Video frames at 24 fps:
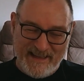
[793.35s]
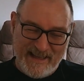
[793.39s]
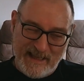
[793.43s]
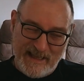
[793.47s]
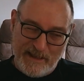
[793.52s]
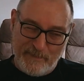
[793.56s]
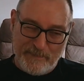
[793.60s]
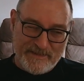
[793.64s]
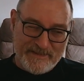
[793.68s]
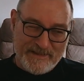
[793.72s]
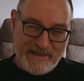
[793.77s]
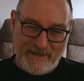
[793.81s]

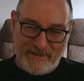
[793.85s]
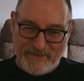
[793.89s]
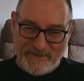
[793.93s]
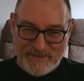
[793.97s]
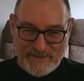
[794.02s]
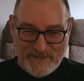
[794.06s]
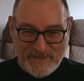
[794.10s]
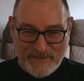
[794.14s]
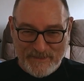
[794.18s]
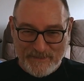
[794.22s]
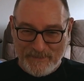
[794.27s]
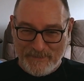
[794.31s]
she'd keep us
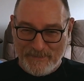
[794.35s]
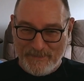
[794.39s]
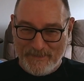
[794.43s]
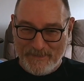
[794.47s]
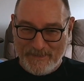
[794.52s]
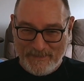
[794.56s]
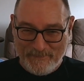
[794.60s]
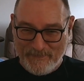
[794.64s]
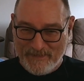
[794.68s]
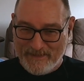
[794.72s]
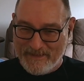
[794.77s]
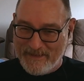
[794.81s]
out of
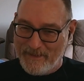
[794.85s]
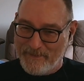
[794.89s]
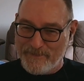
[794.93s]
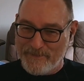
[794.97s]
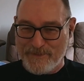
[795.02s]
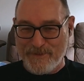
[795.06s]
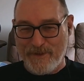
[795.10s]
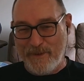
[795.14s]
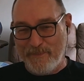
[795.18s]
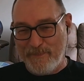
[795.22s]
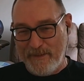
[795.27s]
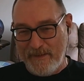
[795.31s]
school and
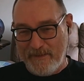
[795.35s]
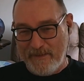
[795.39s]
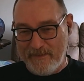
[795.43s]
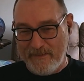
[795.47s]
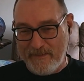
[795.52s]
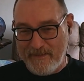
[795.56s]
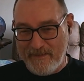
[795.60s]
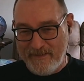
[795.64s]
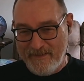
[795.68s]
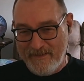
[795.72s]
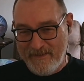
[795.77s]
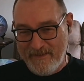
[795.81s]
we'd go
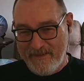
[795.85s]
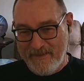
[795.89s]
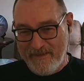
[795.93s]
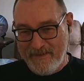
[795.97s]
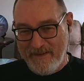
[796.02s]
shopping.